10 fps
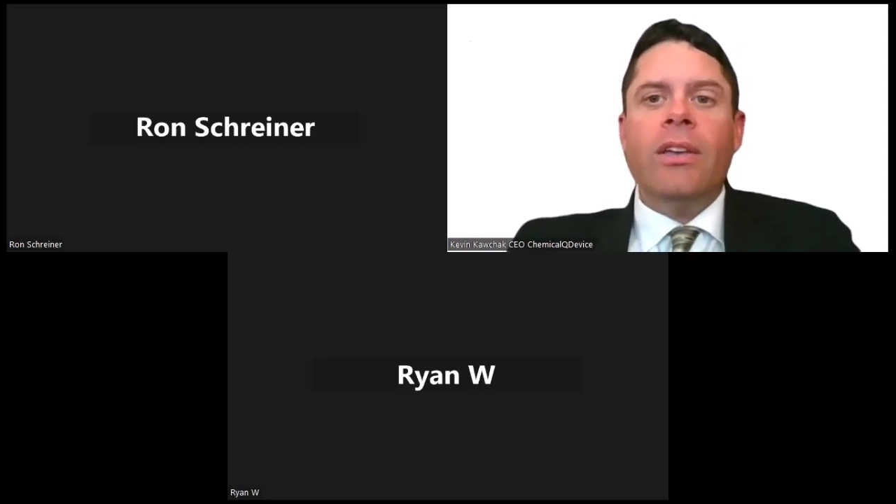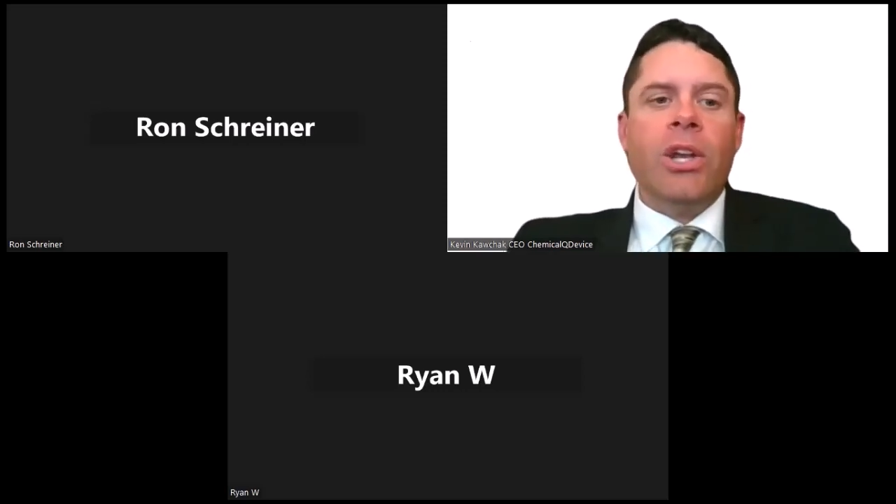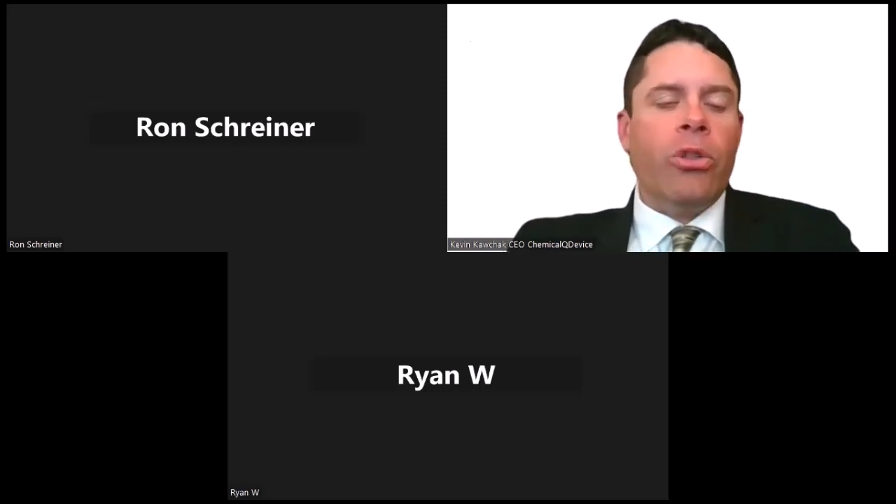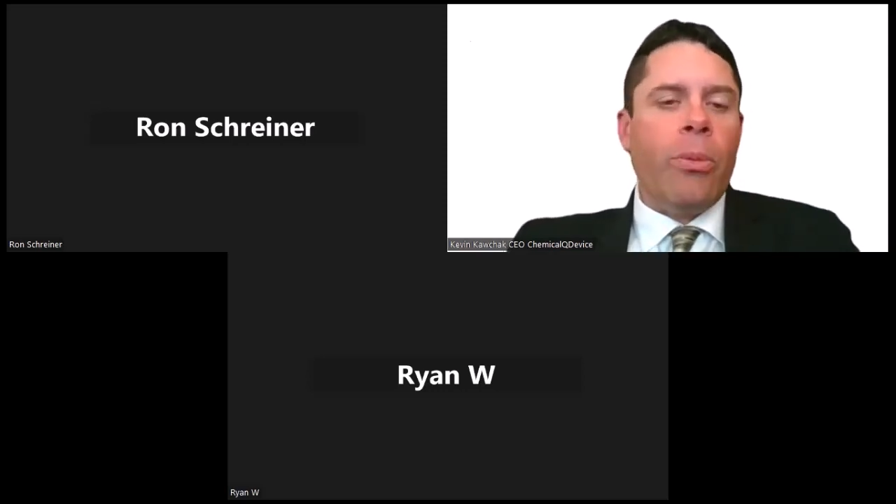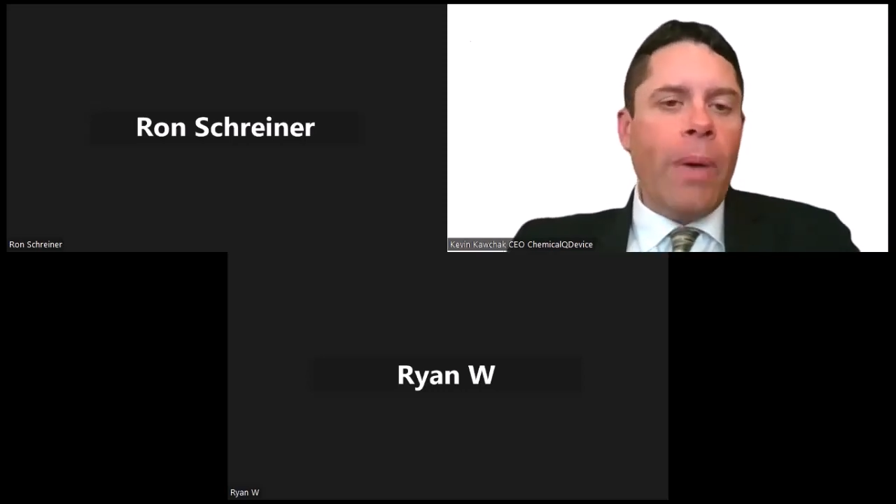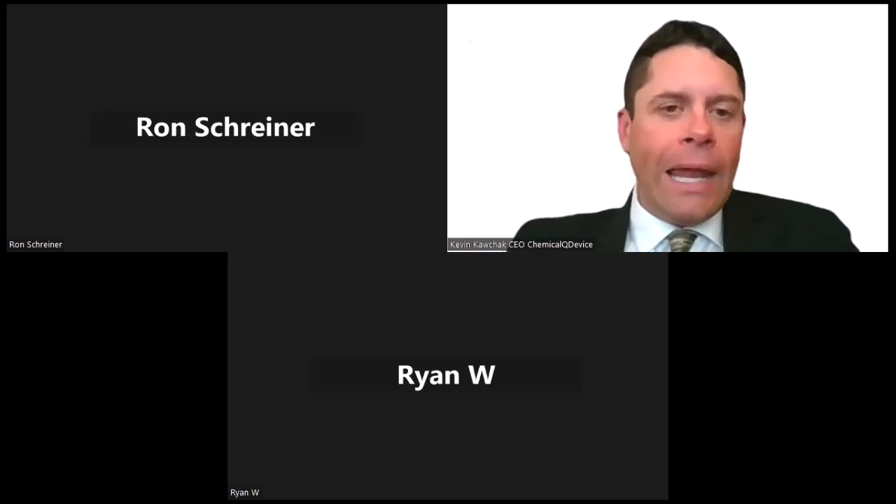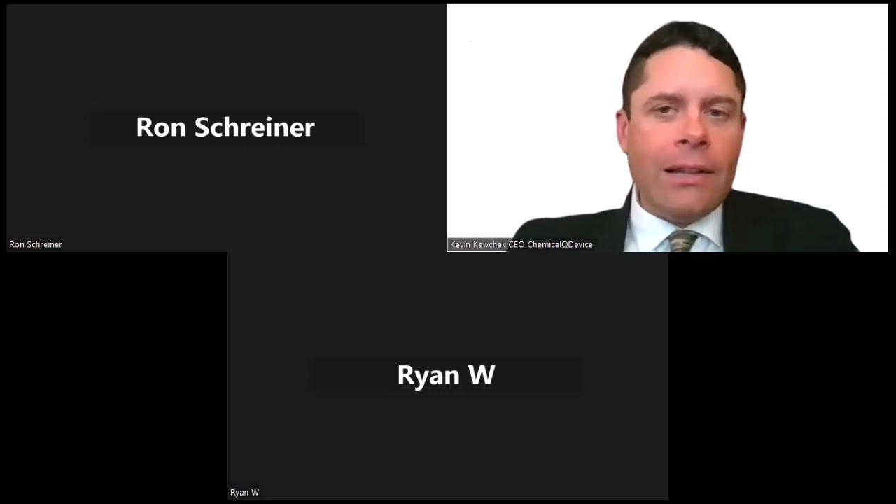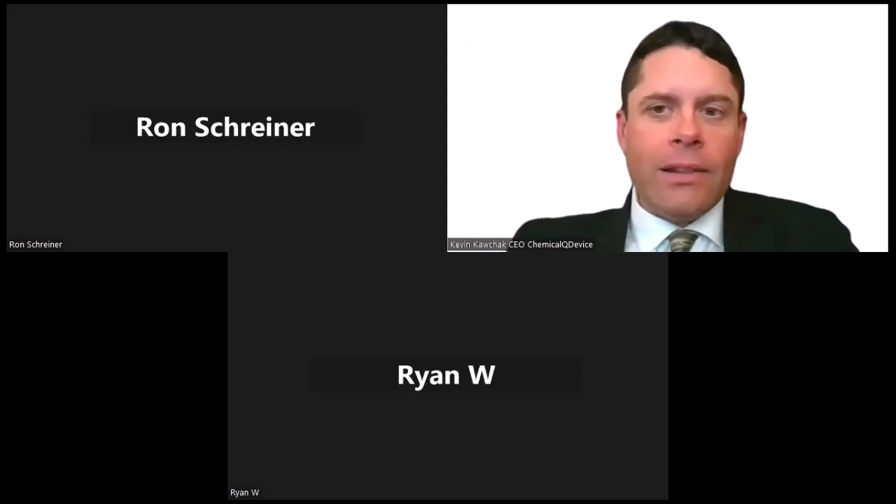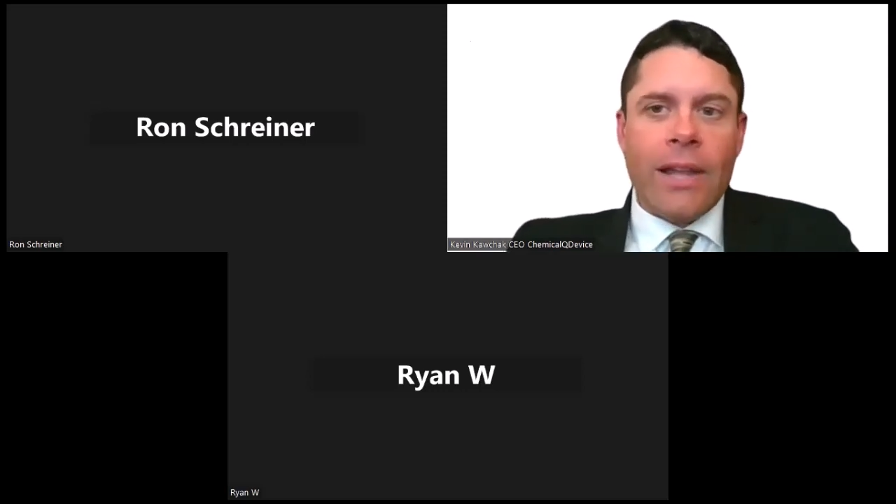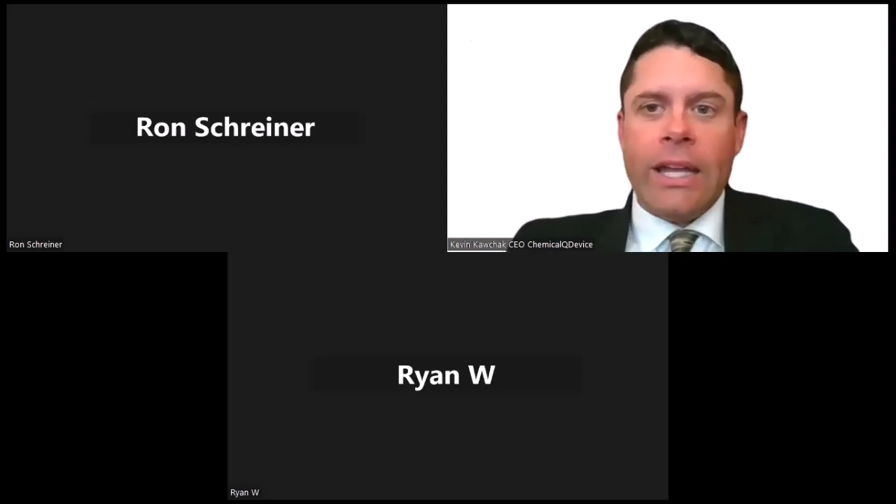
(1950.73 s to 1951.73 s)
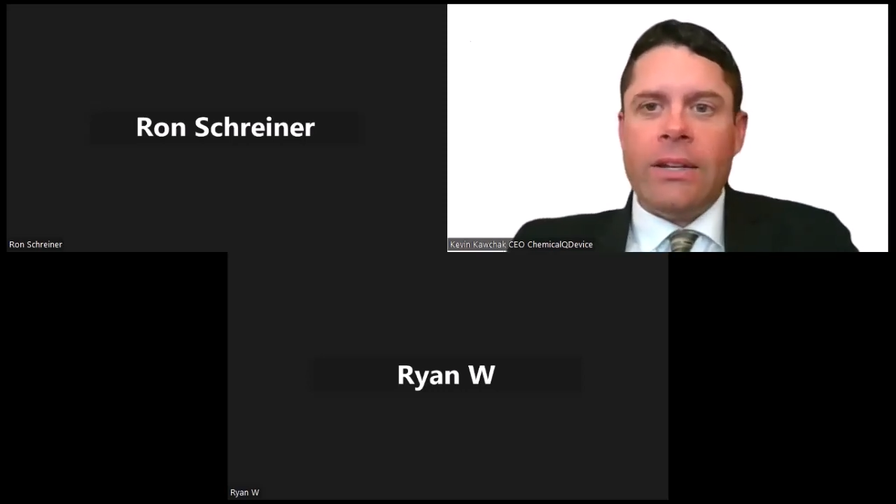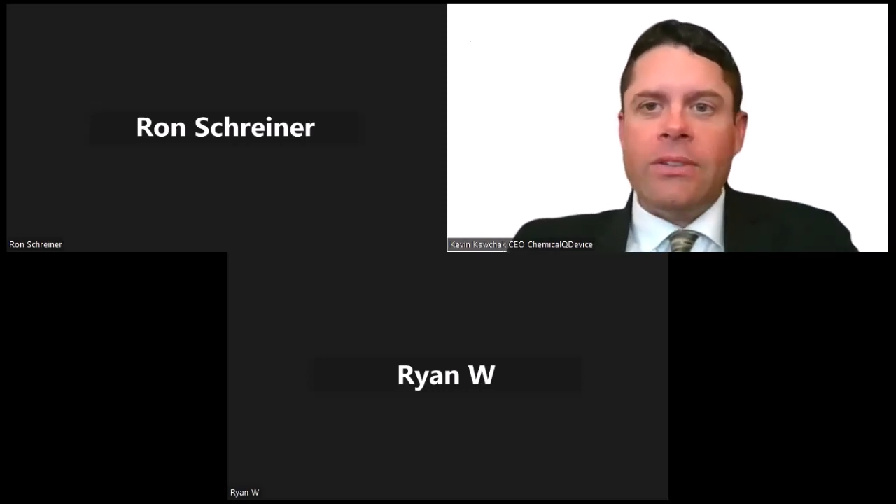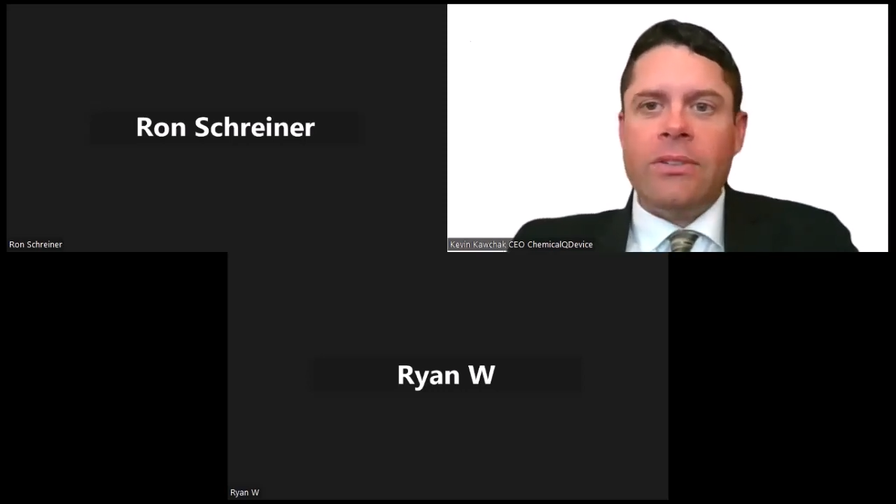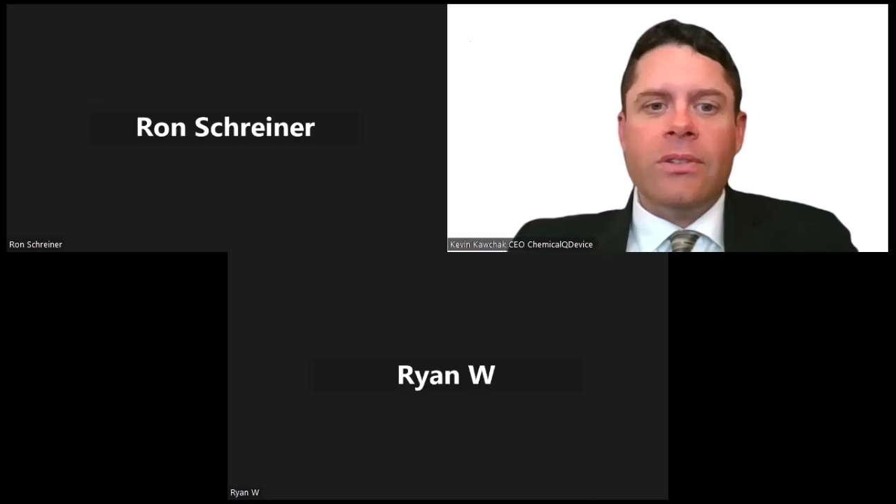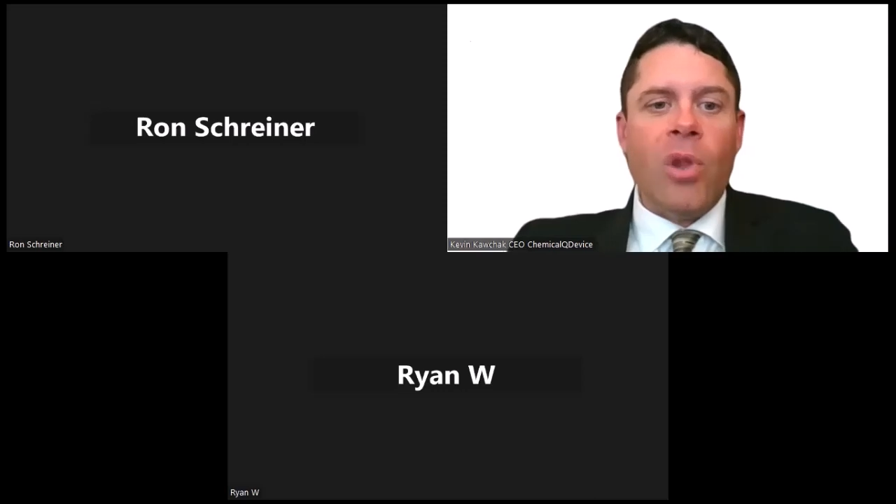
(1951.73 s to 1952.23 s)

the penny lane